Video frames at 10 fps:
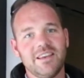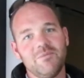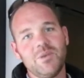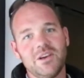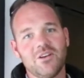
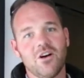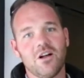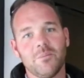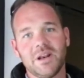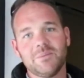give me a
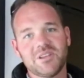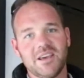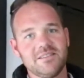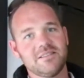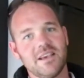call. My name's
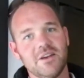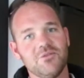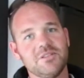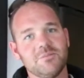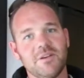Casey
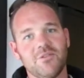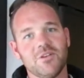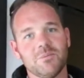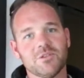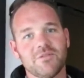Sanguins. My
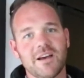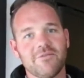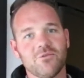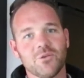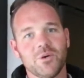phone number is
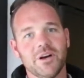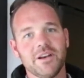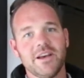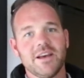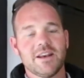
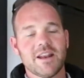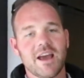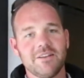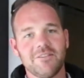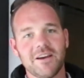
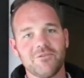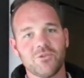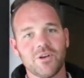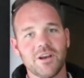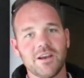
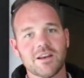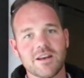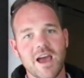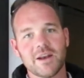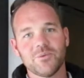
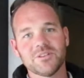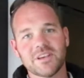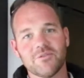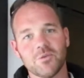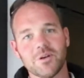
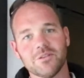541-953-9171.